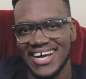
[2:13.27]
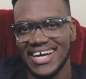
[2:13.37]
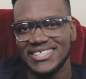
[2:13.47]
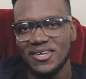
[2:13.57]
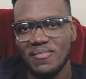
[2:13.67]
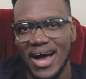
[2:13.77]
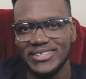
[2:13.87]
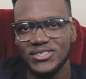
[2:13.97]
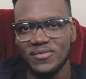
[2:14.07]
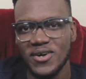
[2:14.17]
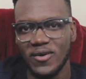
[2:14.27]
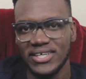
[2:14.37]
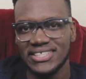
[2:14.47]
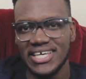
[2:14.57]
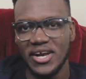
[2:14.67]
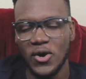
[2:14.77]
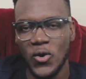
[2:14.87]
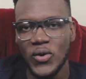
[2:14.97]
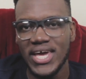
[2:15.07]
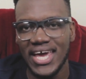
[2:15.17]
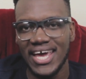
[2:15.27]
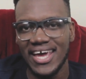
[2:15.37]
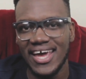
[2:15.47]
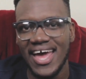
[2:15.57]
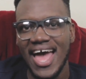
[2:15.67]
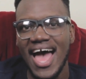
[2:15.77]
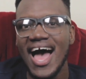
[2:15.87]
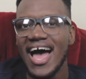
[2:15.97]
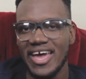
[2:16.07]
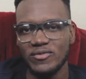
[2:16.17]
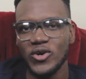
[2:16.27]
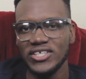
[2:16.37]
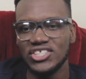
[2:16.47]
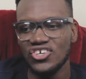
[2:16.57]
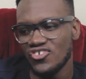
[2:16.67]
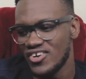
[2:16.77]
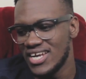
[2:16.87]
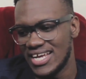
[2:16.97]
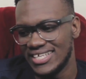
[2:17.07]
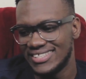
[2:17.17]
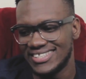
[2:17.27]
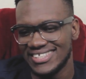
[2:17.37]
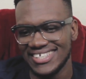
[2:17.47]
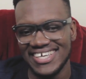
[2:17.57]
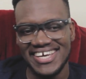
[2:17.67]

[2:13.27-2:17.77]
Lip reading: I got to the bathroom now and said, okay, I am going to urinate.